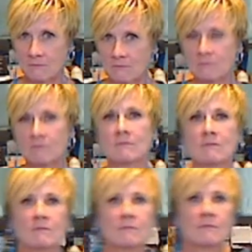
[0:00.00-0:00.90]

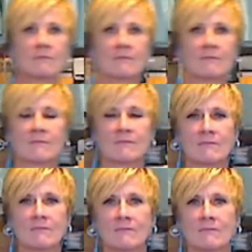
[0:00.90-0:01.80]

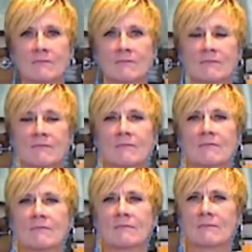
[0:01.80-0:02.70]

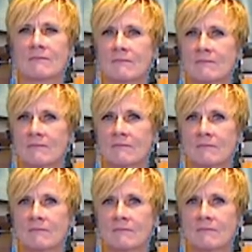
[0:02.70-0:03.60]

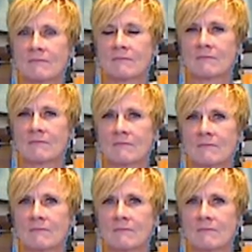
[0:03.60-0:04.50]

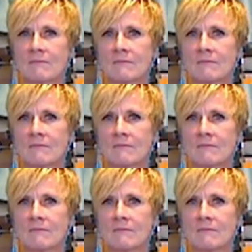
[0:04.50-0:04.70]
No words are spoken by the person on screen.